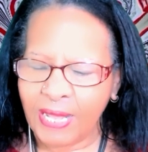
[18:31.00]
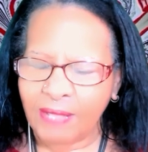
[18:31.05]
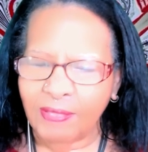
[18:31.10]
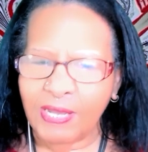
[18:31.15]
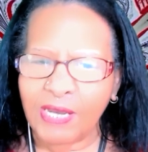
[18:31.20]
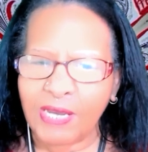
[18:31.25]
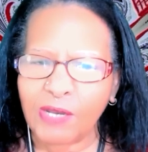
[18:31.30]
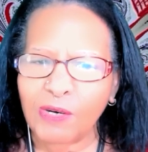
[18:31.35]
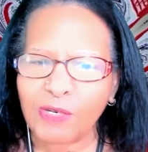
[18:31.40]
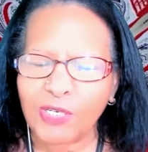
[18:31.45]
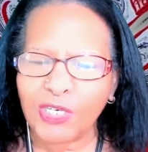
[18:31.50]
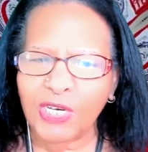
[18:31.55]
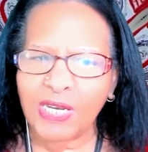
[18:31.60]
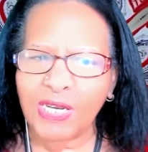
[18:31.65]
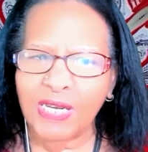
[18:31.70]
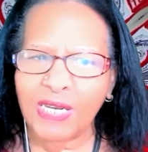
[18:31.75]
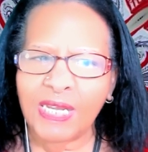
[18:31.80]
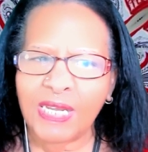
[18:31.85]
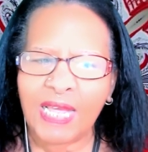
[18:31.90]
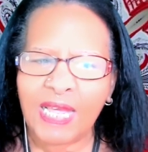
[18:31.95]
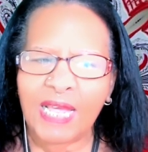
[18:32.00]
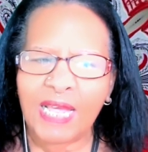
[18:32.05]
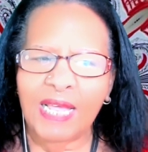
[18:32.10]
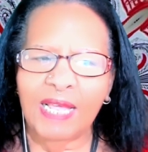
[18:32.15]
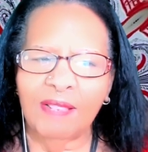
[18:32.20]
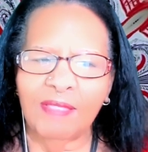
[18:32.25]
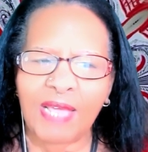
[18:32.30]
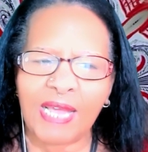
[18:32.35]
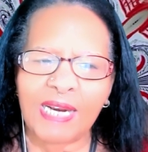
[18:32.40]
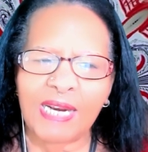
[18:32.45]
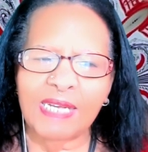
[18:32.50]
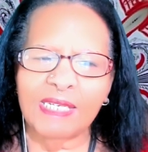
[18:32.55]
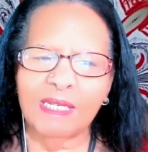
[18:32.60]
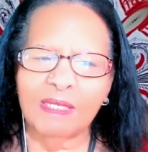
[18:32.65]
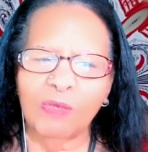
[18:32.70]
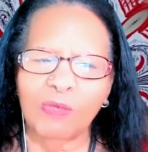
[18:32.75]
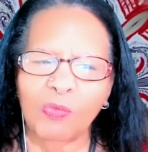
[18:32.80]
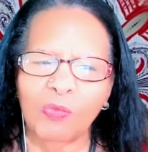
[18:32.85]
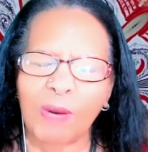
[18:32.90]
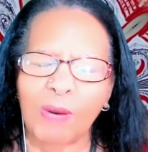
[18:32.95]
the energy that
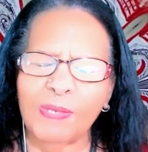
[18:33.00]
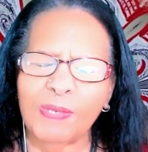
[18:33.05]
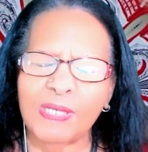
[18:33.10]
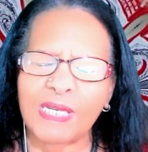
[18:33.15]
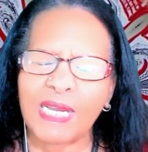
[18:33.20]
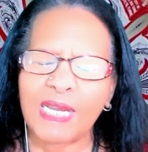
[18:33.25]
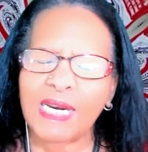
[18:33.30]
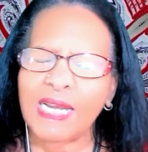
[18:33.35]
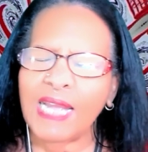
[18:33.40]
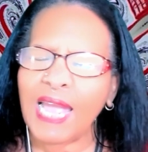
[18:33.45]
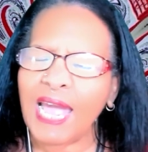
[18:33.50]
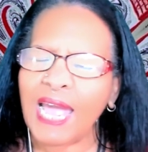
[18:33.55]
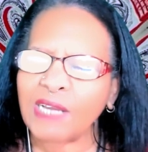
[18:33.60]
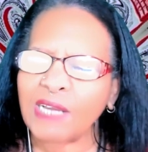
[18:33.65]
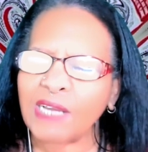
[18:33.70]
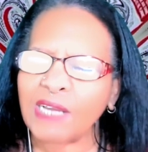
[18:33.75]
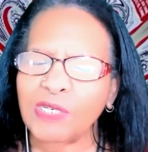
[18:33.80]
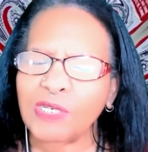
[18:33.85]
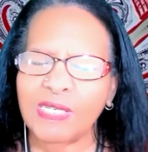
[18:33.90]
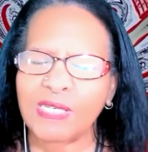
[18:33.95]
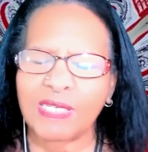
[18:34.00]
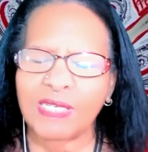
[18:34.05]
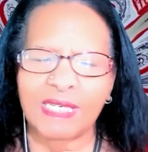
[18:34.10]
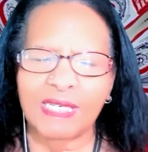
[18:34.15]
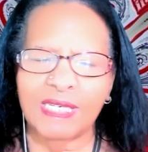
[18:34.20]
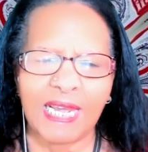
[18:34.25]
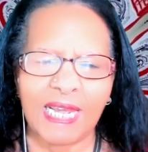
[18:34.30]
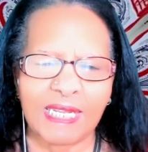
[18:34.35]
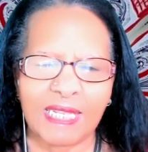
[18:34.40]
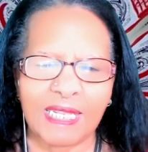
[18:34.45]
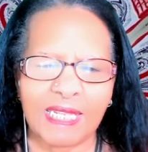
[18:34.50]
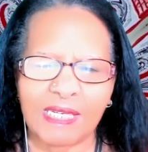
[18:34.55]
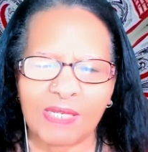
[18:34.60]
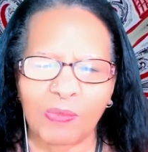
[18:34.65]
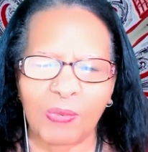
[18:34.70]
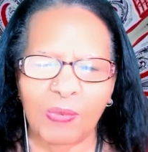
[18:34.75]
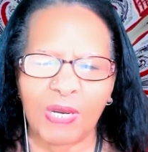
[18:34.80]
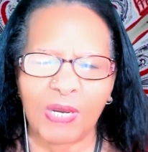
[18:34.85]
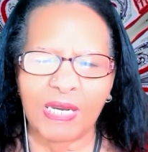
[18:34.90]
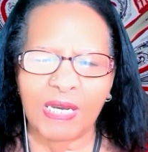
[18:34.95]
is representing actions to take
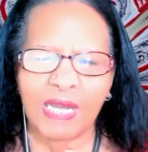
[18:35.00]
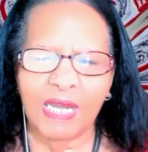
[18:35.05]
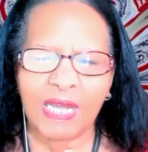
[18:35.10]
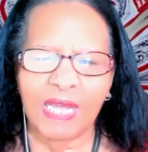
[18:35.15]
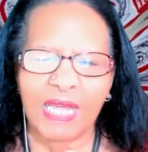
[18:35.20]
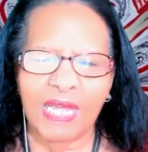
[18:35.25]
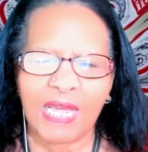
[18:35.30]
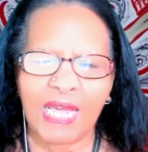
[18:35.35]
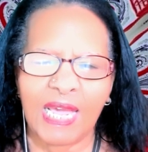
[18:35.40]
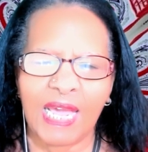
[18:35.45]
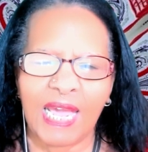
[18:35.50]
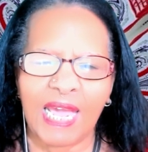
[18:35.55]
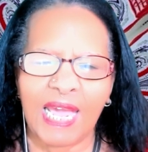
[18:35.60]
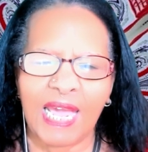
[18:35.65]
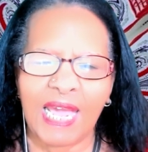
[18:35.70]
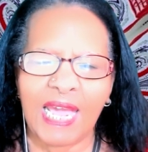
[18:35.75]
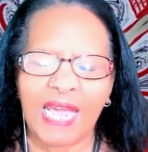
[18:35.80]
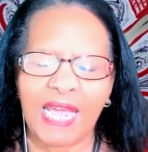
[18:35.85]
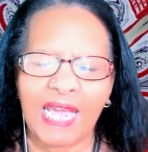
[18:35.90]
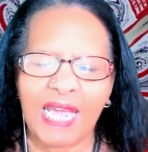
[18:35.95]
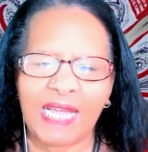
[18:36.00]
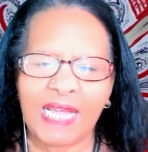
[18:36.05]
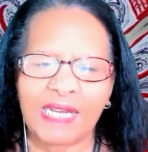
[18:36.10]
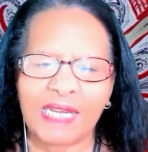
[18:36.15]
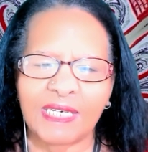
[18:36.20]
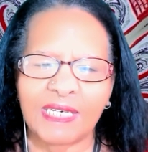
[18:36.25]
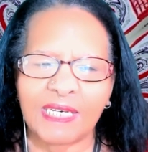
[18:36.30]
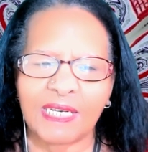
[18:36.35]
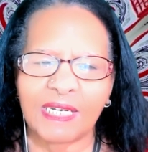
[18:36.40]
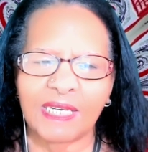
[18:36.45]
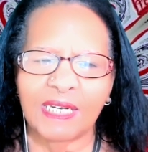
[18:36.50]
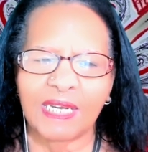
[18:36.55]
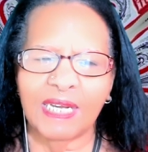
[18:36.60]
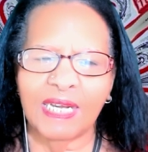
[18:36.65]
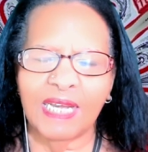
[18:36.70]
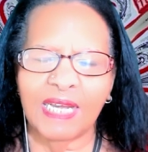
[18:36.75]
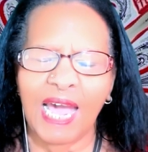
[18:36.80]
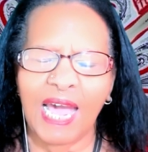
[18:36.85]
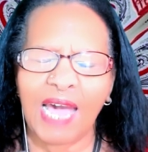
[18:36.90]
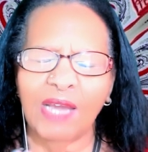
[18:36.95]
this week and
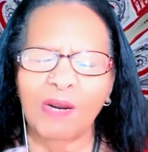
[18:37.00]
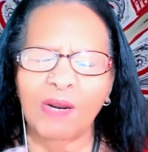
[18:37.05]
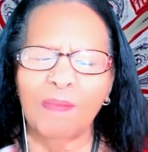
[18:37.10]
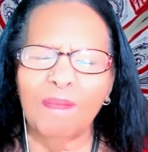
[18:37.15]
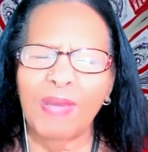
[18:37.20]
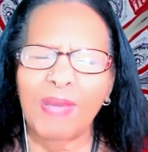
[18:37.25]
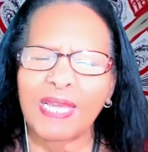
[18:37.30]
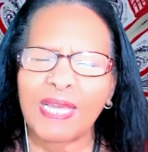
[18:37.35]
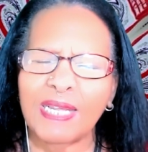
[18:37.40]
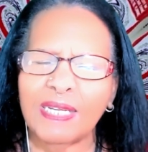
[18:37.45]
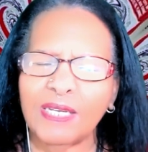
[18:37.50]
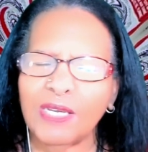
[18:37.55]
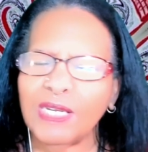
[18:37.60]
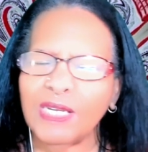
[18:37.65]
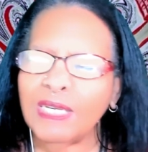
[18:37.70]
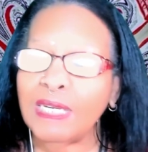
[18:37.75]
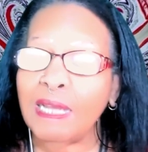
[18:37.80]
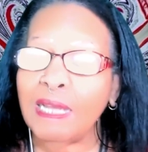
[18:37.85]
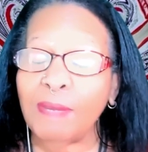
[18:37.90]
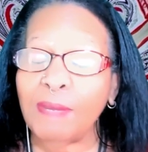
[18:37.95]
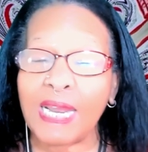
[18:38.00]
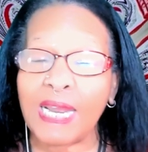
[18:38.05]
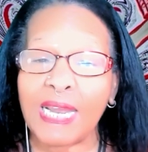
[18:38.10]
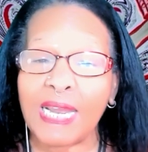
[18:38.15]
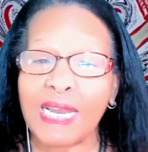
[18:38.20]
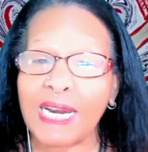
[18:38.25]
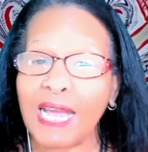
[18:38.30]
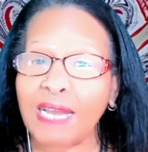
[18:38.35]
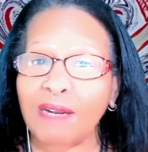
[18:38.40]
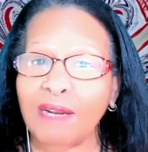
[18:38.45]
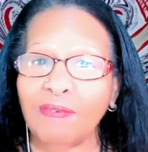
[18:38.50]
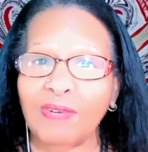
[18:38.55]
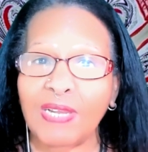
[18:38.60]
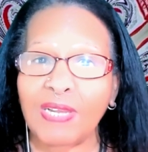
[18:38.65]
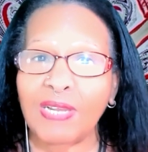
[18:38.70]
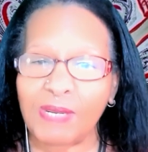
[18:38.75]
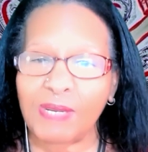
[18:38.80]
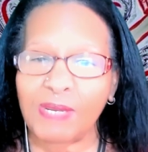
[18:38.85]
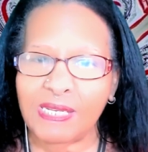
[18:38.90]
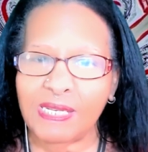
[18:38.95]
how to make lemonade out of
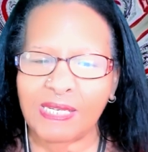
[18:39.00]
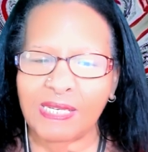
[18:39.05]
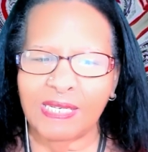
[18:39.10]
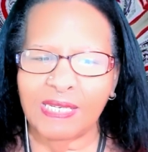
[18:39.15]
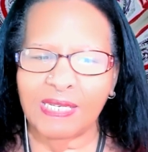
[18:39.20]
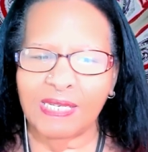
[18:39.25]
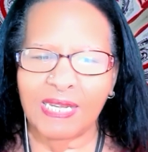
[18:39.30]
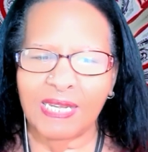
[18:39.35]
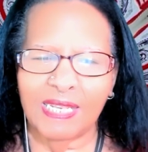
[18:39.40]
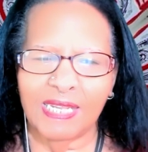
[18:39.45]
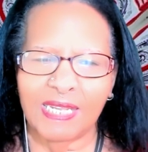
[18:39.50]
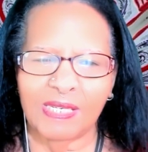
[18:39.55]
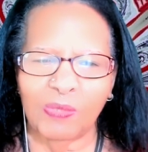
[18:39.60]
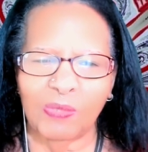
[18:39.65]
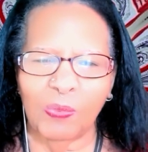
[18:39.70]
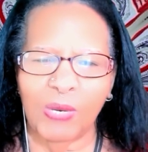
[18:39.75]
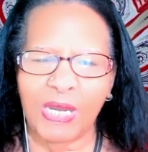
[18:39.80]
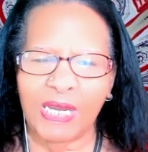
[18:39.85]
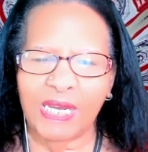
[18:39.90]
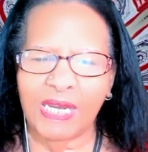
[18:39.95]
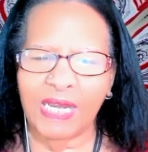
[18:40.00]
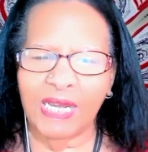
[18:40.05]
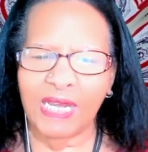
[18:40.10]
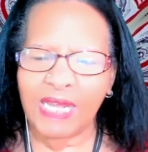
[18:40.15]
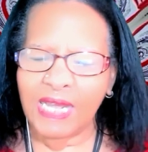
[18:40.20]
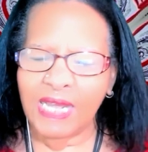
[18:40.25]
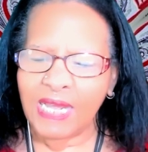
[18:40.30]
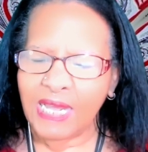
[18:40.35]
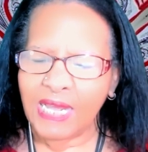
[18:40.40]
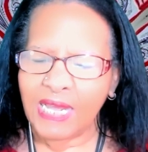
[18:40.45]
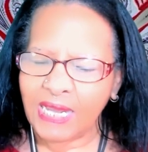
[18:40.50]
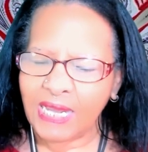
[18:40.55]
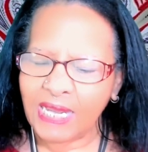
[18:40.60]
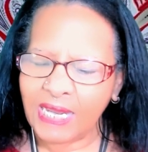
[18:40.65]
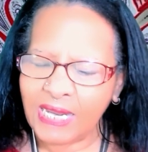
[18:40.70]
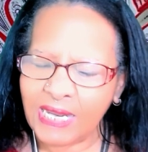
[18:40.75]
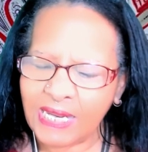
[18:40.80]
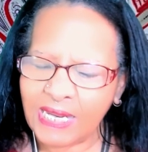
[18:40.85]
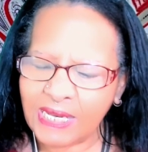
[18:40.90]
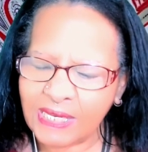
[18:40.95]
lemons this week
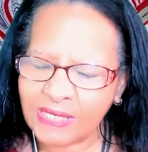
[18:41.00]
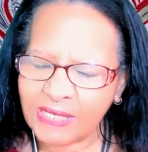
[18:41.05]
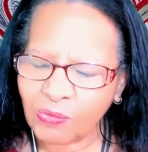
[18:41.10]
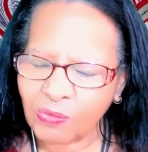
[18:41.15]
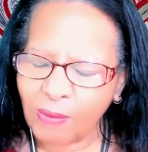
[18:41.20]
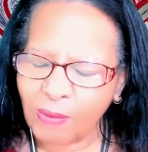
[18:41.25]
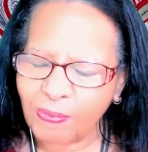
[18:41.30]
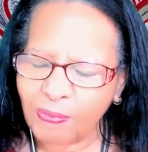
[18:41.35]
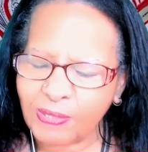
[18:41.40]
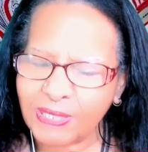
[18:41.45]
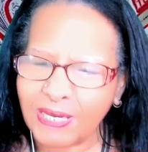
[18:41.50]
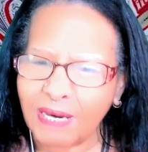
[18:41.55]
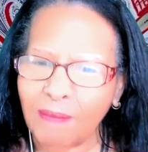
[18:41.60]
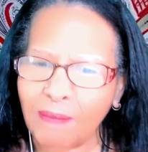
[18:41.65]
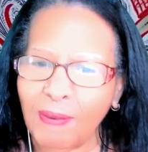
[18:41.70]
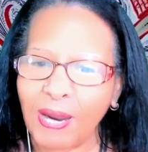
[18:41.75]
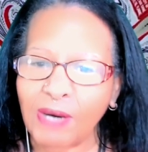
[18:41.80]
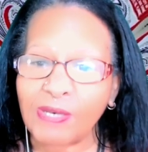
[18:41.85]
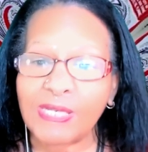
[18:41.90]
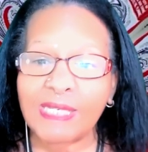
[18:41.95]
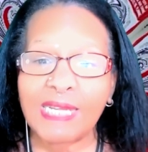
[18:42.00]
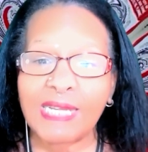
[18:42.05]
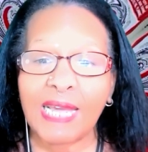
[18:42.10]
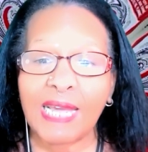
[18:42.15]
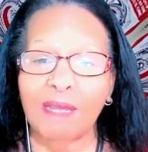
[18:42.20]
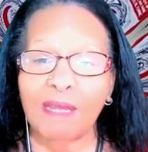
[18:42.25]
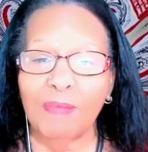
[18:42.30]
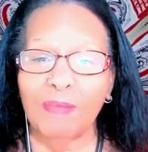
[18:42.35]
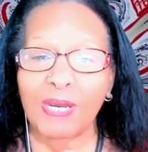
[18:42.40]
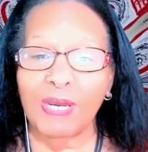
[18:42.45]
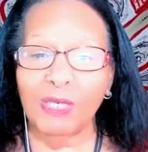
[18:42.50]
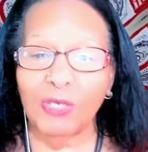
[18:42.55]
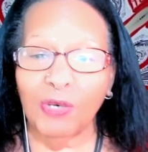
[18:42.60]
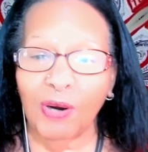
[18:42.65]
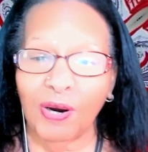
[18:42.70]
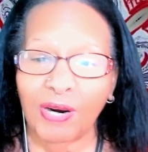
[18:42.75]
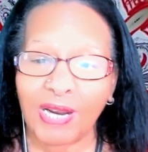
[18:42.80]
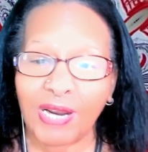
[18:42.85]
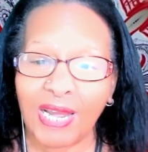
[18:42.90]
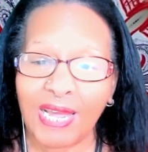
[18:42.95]
is represented by our second major
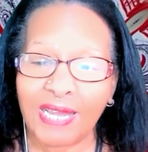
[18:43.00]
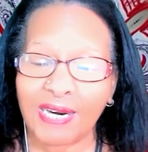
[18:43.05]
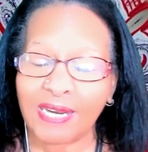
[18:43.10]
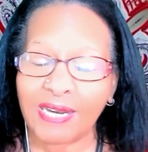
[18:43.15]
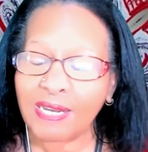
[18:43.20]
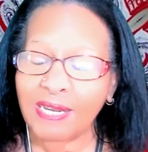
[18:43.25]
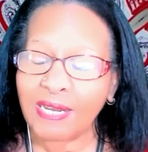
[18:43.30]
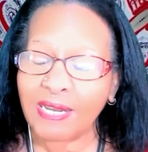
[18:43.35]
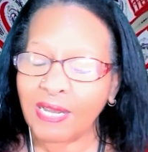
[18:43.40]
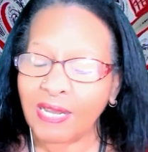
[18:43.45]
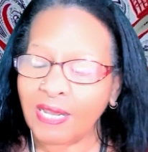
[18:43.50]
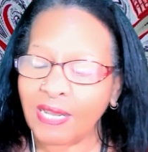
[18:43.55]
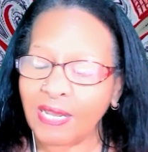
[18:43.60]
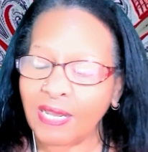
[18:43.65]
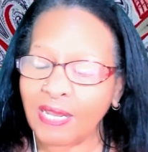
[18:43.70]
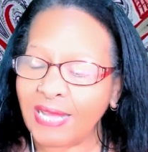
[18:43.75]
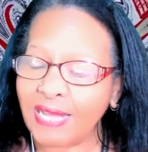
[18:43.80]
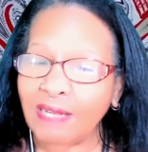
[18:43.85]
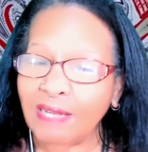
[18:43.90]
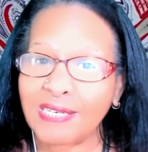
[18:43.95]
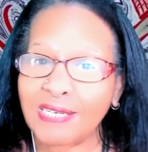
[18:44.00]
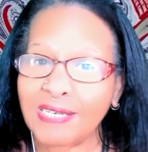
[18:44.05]
arcana, El